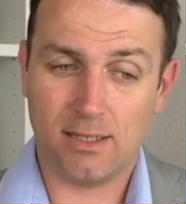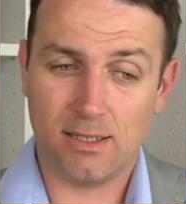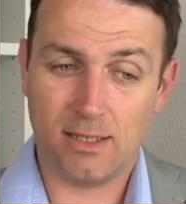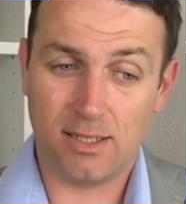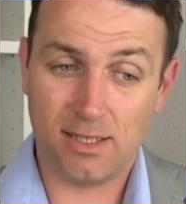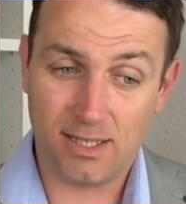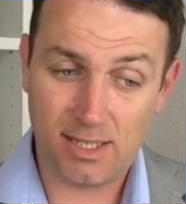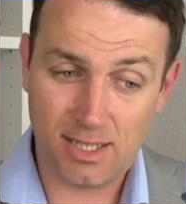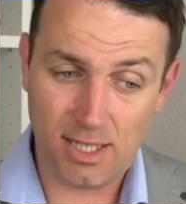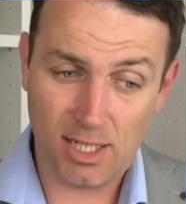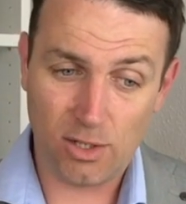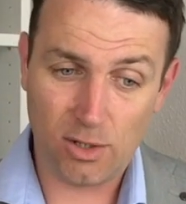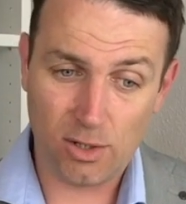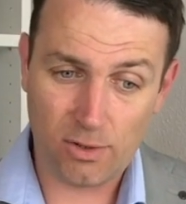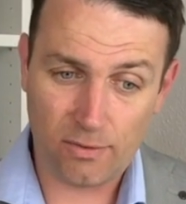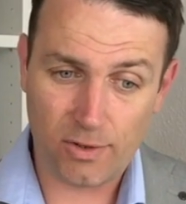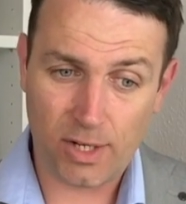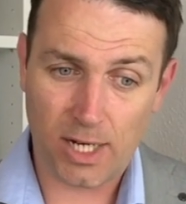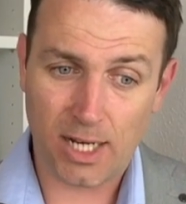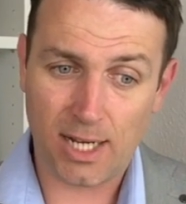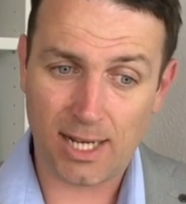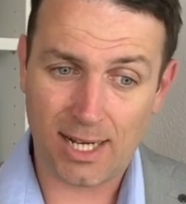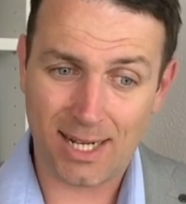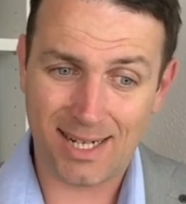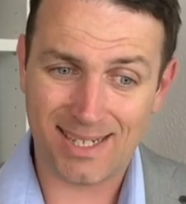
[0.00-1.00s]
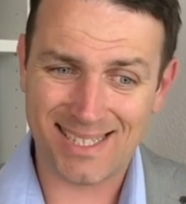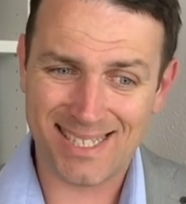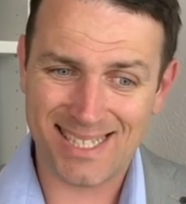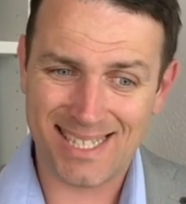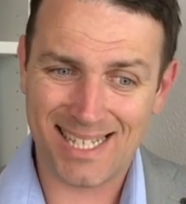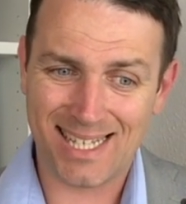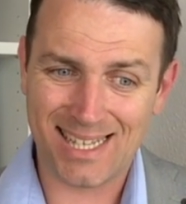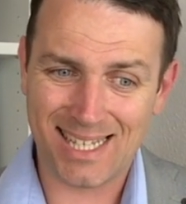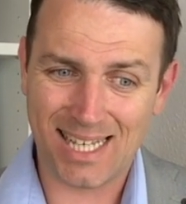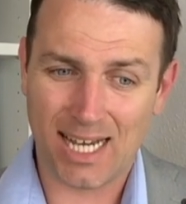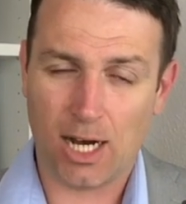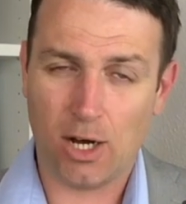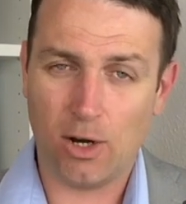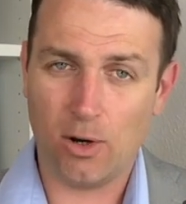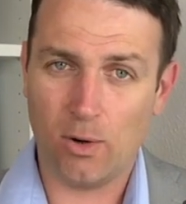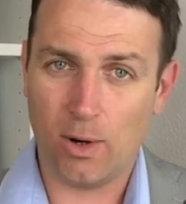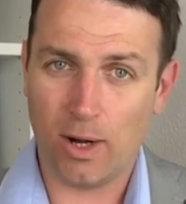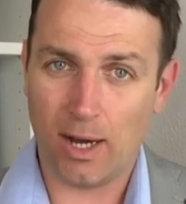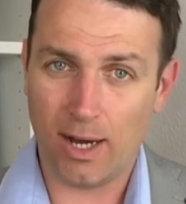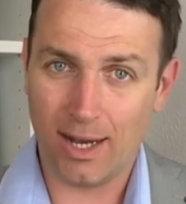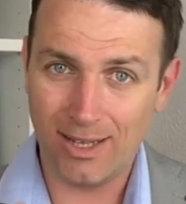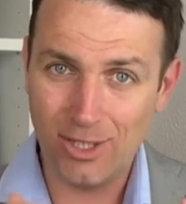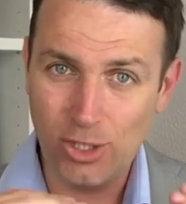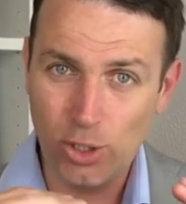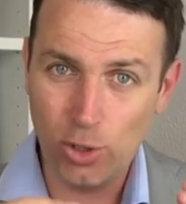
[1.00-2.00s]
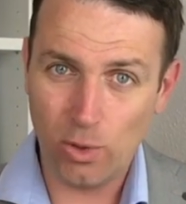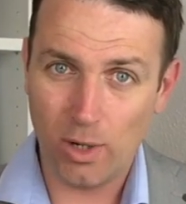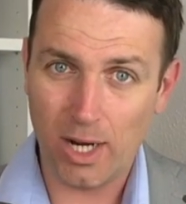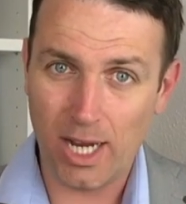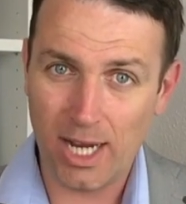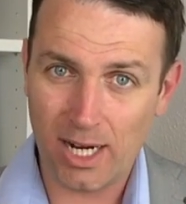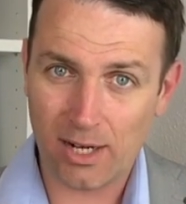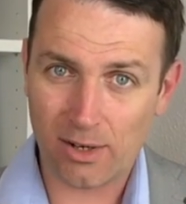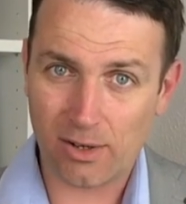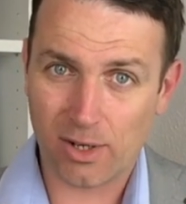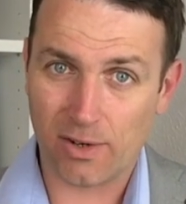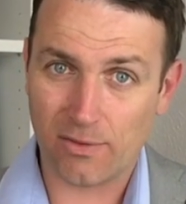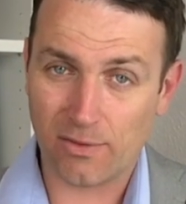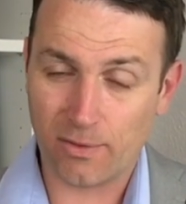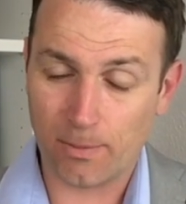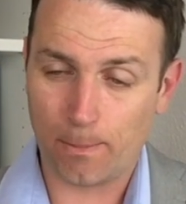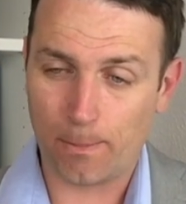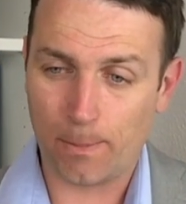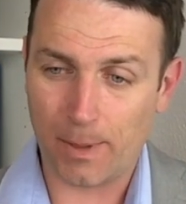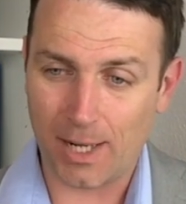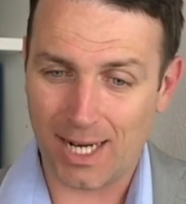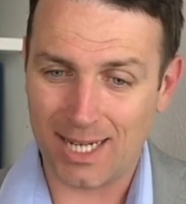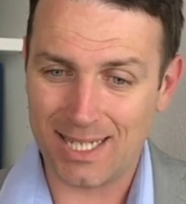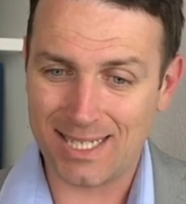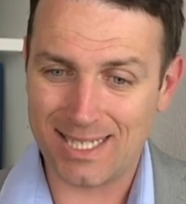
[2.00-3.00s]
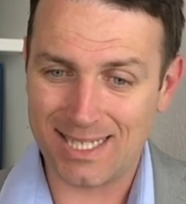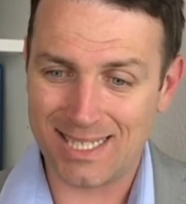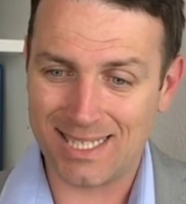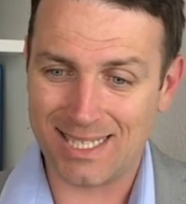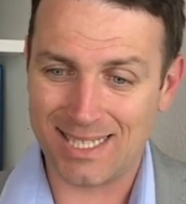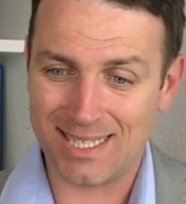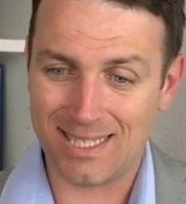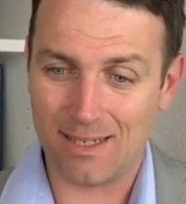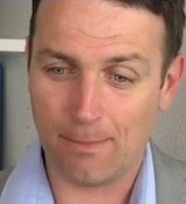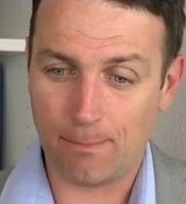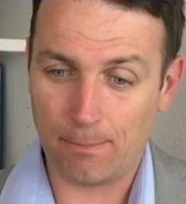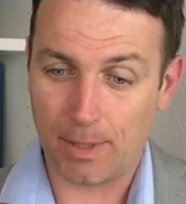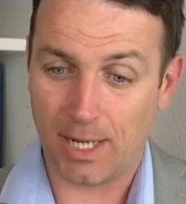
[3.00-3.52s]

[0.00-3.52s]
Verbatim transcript: the CEO of Ryanair said how new aircraft prices,